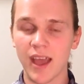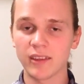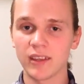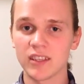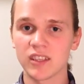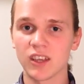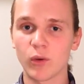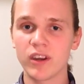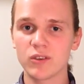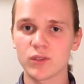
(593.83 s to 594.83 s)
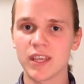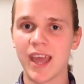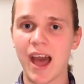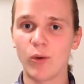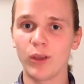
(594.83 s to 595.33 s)
And it's quite
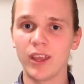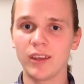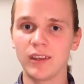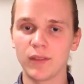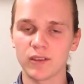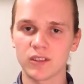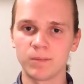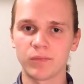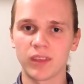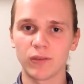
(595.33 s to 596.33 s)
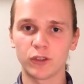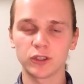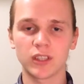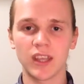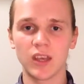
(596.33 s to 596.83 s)
interesting how he did this.
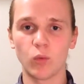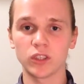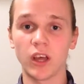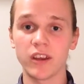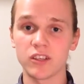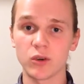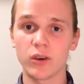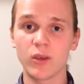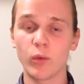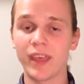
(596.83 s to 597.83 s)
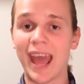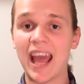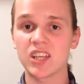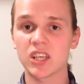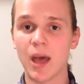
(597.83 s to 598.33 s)
First, he was on a journey with the
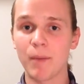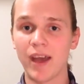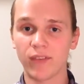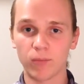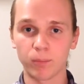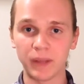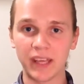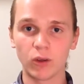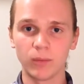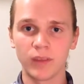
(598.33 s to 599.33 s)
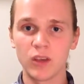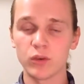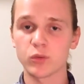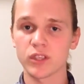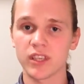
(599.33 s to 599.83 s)
HMS Beagle,
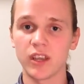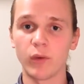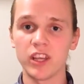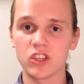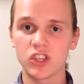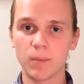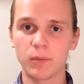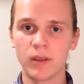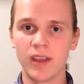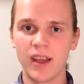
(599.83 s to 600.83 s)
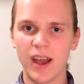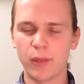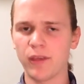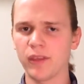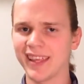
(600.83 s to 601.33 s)
which was a great ship.
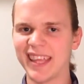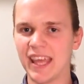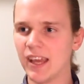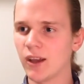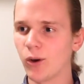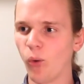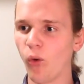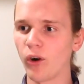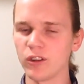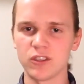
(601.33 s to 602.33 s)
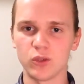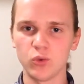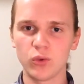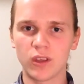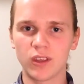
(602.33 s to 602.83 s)
I think the king or
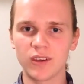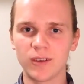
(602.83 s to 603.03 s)
duke